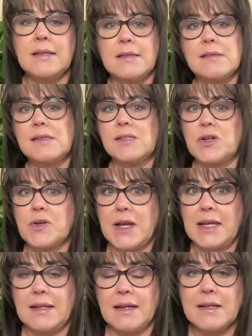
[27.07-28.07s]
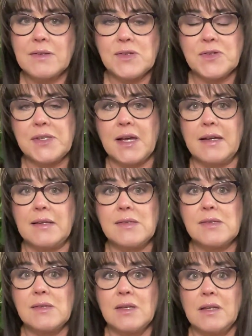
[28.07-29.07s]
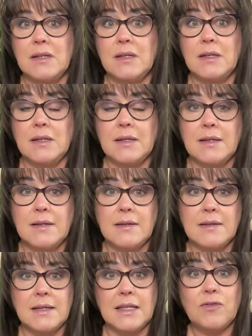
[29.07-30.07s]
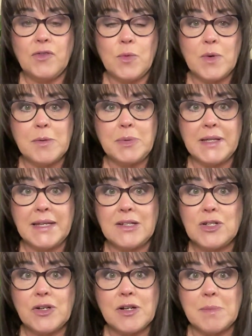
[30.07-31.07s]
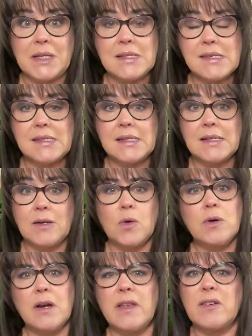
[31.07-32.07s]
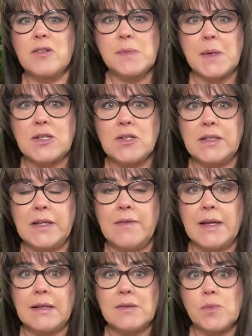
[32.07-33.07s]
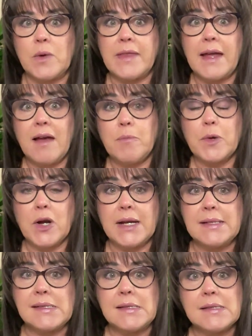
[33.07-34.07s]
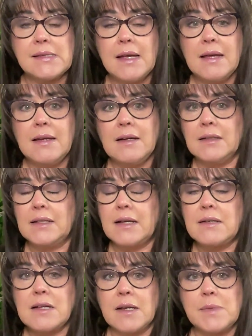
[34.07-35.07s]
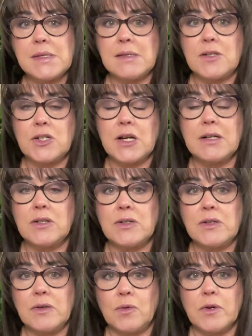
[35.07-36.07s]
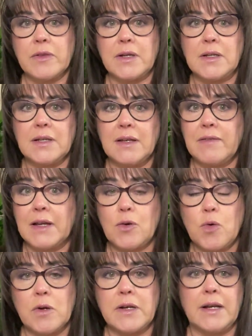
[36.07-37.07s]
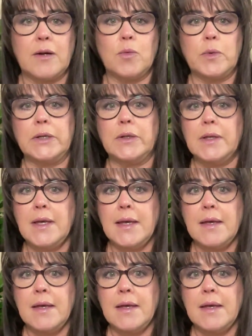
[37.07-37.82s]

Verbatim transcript: This is a great exercise if you want to play in tournaments or other special events where they have prizes. A lot of times the director or the event coordinator will